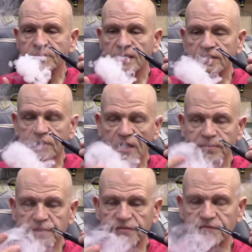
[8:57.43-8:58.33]
in
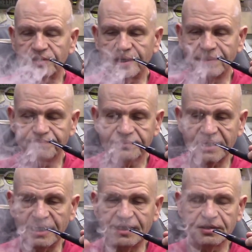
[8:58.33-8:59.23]
terms of uh,
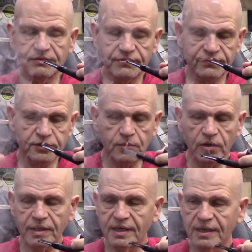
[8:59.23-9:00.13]
ease of
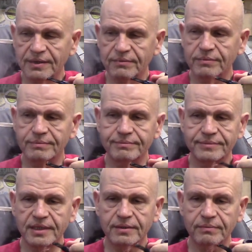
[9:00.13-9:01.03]
smoking and
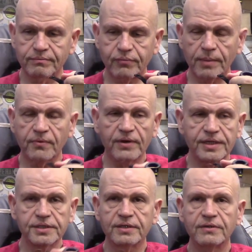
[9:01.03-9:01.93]
you know
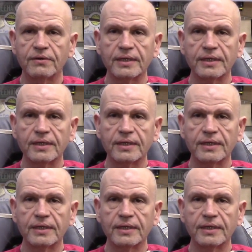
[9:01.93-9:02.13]
preparation and all